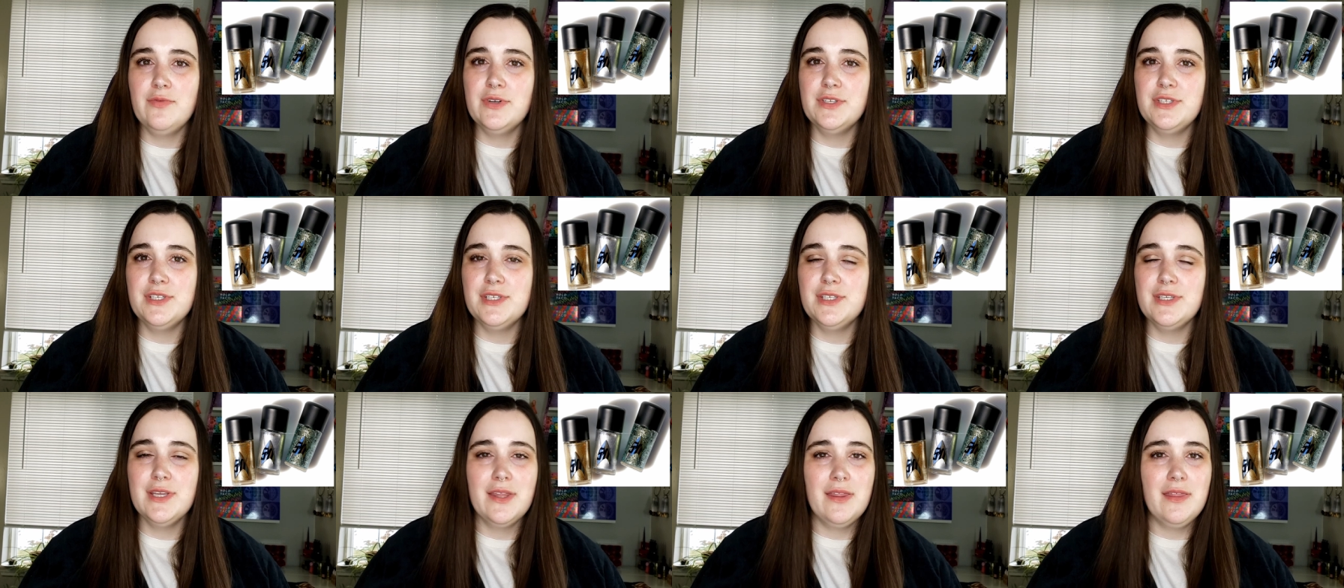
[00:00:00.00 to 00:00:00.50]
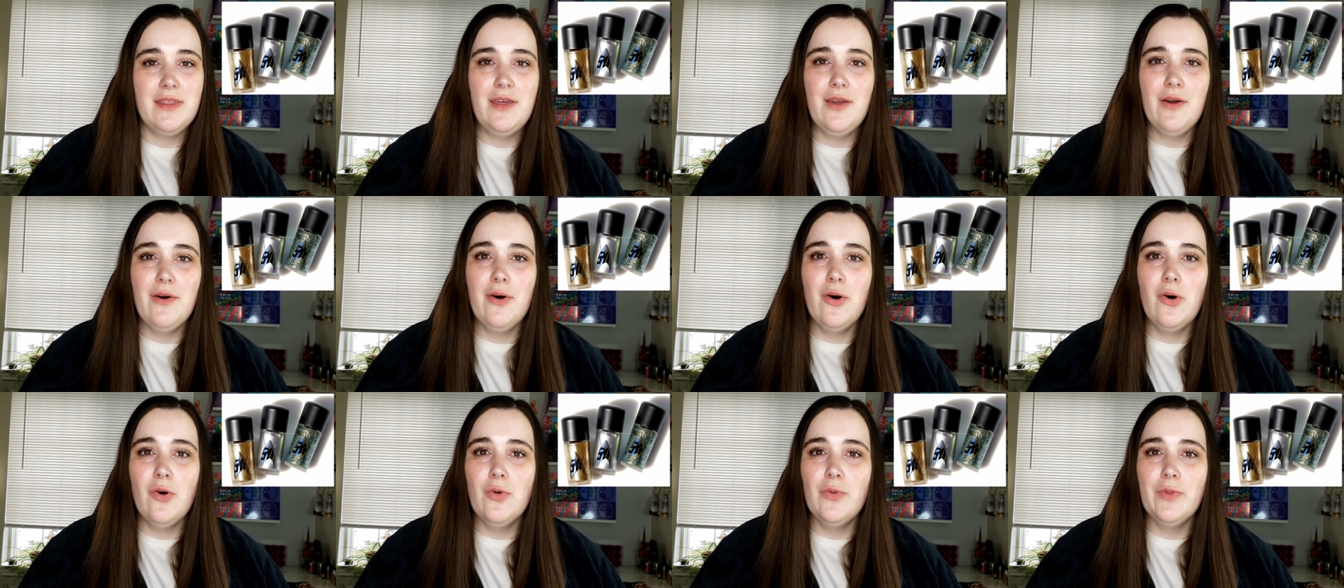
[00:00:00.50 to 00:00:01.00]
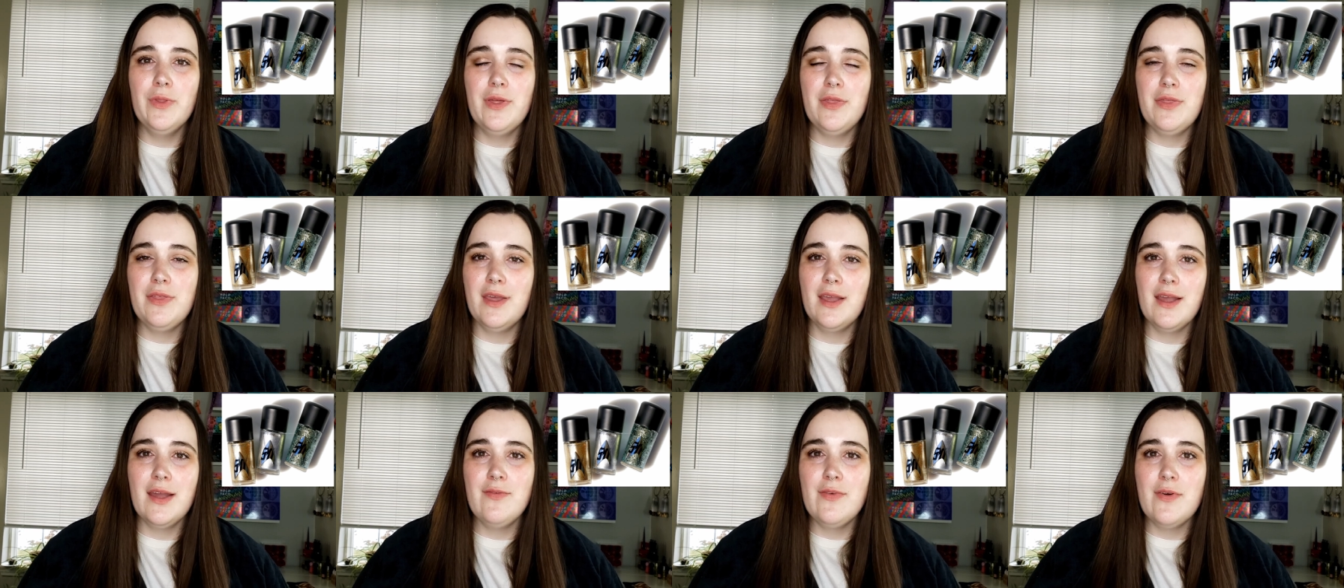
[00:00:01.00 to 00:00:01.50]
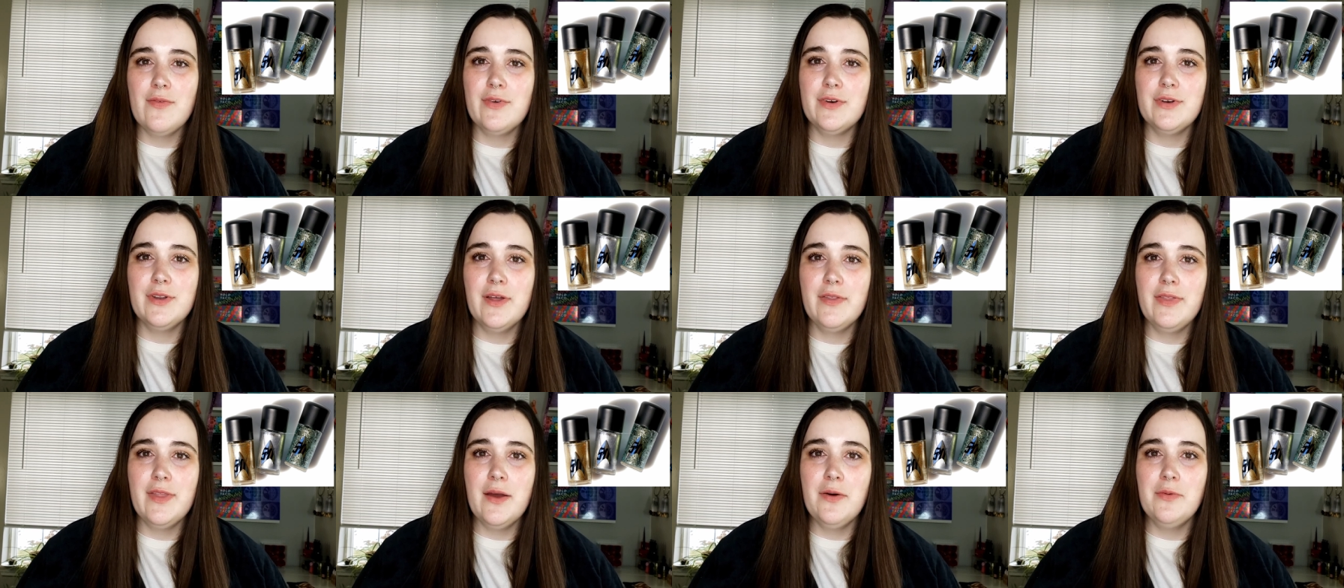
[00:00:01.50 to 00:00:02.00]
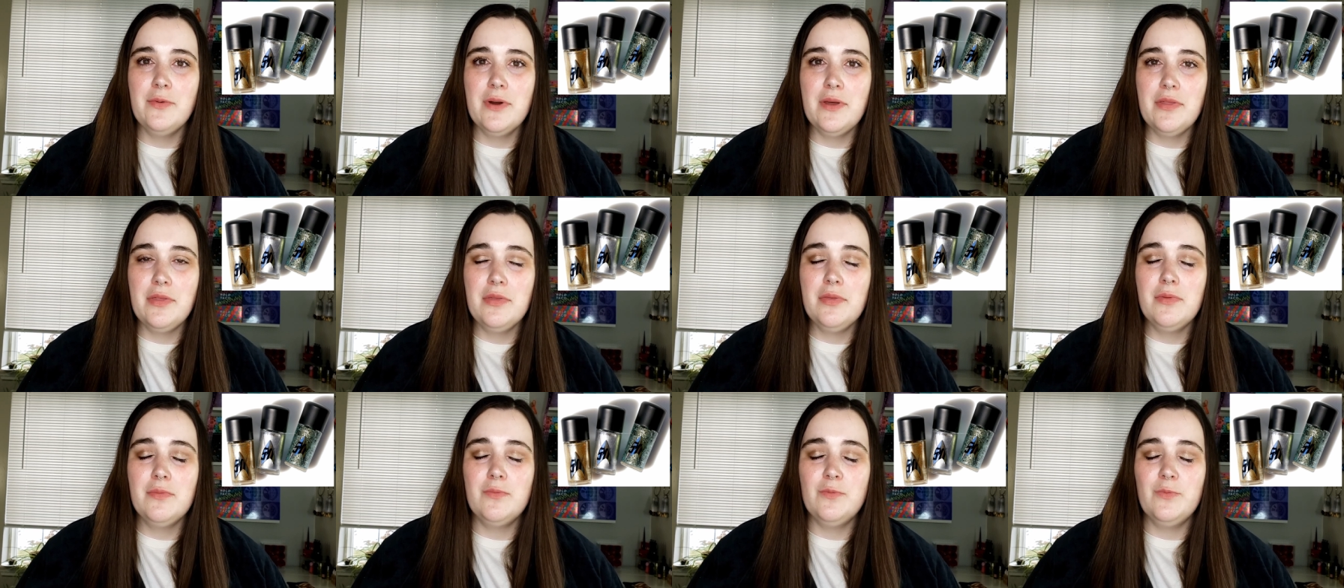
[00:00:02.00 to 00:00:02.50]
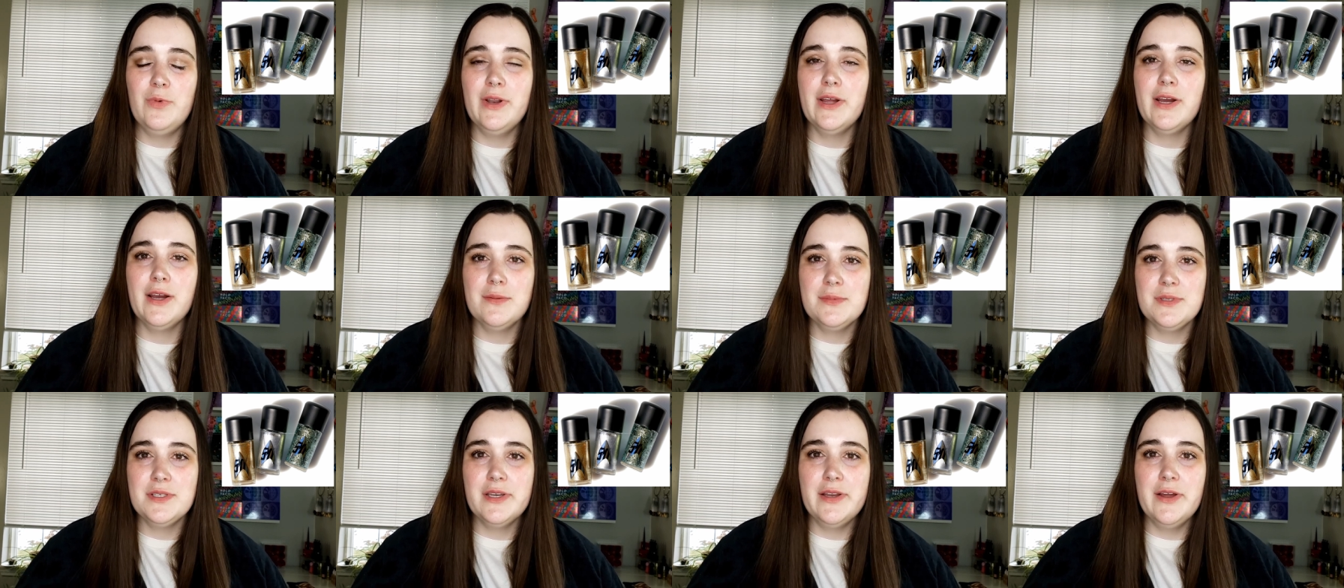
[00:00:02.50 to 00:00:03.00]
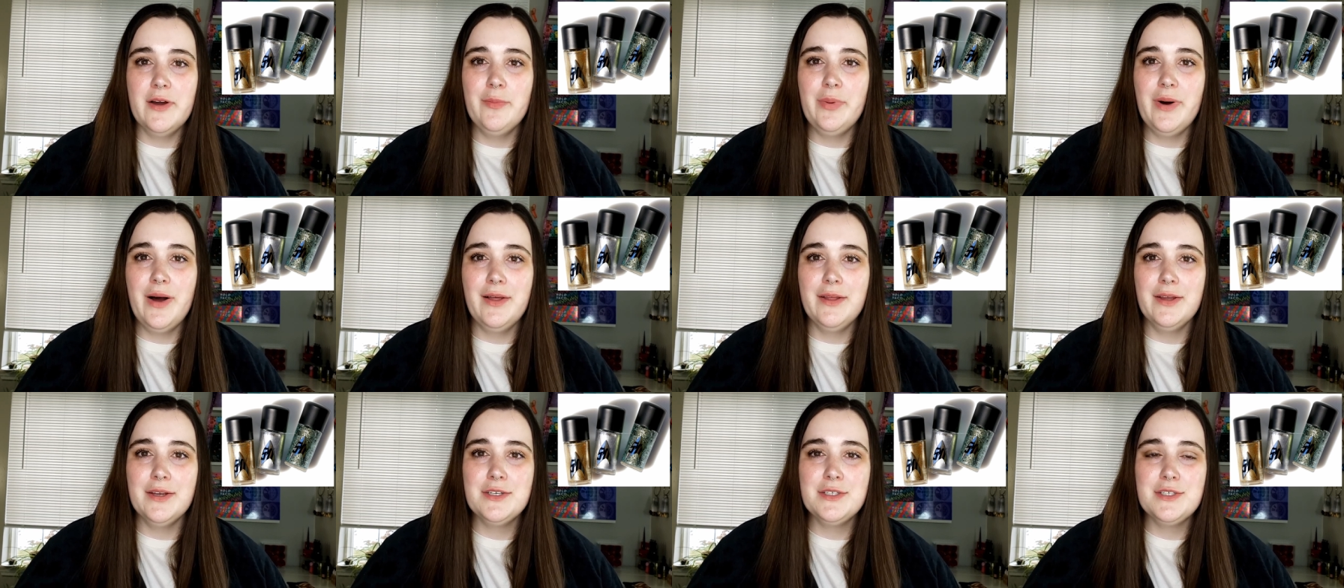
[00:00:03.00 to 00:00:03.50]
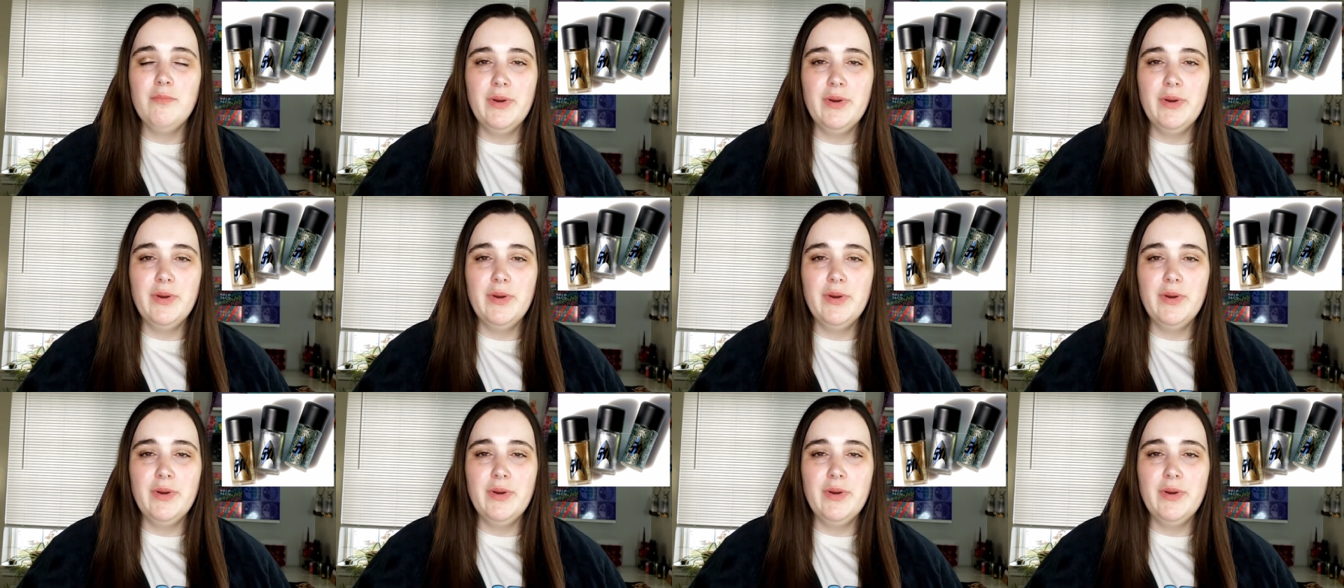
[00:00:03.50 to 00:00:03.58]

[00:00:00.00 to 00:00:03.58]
which is like the only thing I've ever done that with when it comes to nail polish.